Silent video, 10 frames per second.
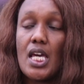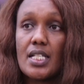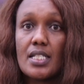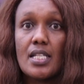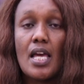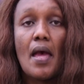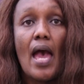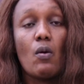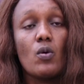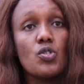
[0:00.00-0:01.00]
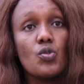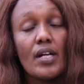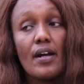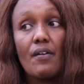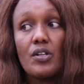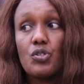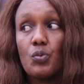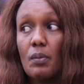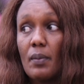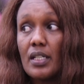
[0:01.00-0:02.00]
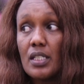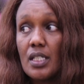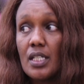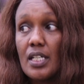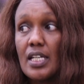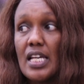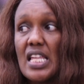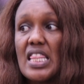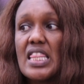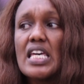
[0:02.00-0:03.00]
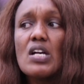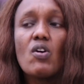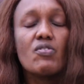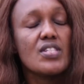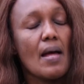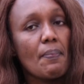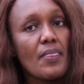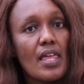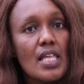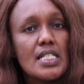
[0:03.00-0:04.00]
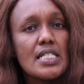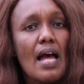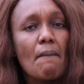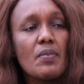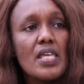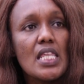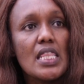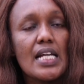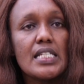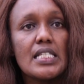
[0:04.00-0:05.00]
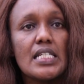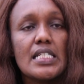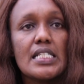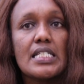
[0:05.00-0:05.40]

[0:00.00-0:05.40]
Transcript: Yes. I want to encourage women. Think of something that is